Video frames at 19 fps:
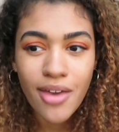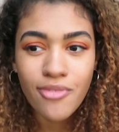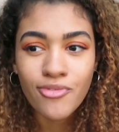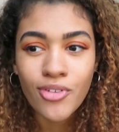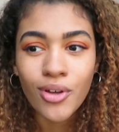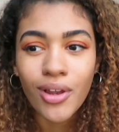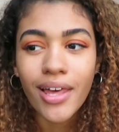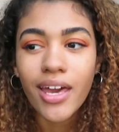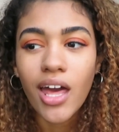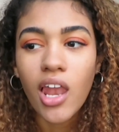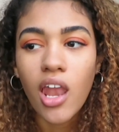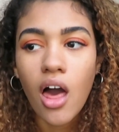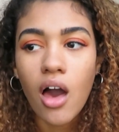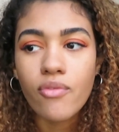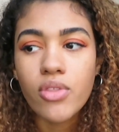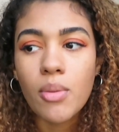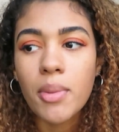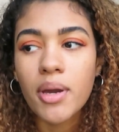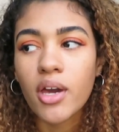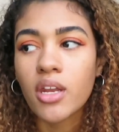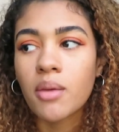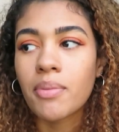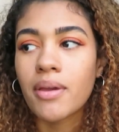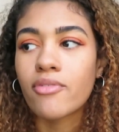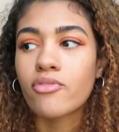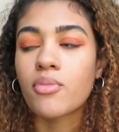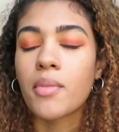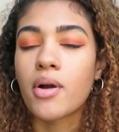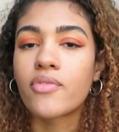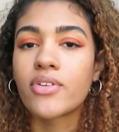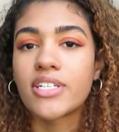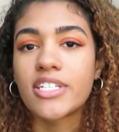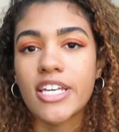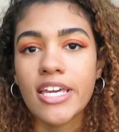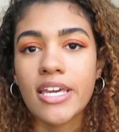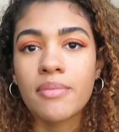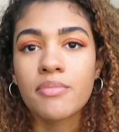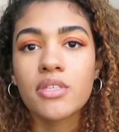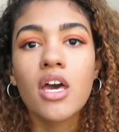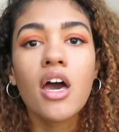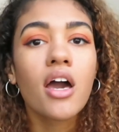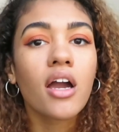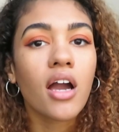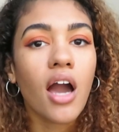I feel like a lot of them are going to be from other teams,